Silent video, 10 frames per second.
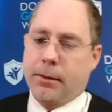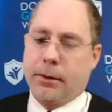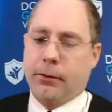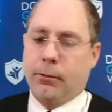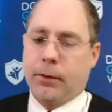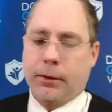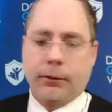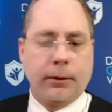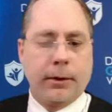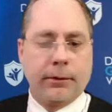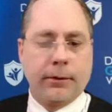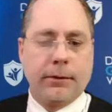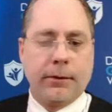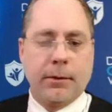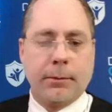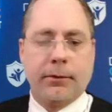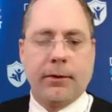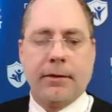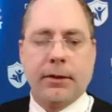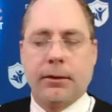as well so you guys can see number
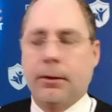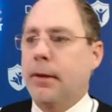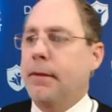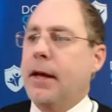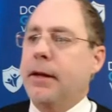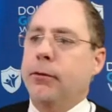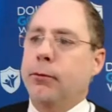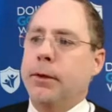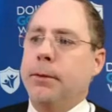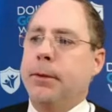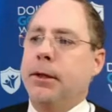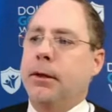7, and that is repeat.